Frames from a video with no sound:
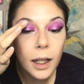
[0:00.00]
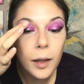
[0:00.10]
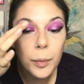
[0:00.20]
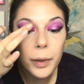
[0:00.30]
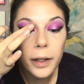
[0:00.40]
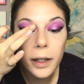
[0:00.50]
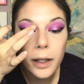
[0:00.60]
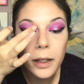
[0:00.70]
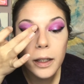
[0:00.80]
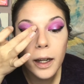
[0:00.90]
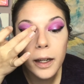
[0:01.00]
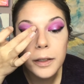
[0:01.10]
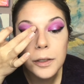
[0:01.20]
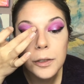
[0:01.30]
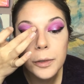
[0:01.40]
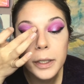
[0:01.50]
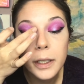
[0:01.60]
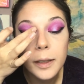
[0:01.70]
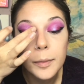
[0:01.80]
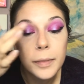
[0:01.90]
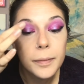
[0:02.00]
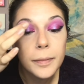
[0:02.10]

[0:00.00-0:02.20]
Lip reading: and blend it into Ice Dream.